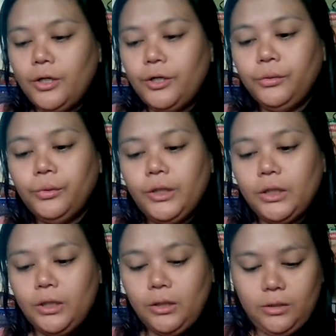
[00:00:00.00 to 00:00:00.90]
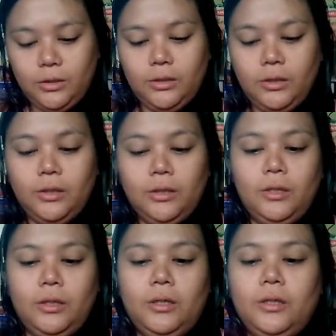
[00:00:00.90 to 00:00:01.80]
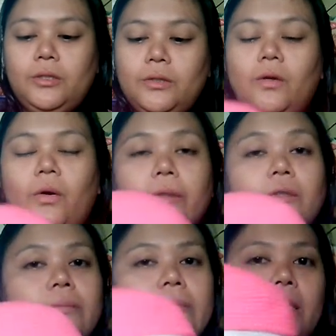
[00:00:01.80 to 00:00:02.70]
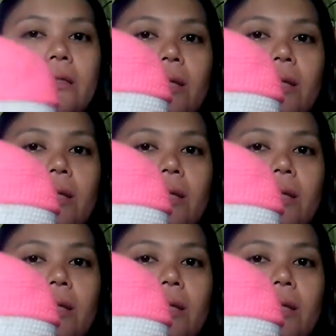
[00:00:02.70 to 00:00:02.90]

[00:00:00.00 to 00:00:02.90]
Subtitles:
hoodie is going to be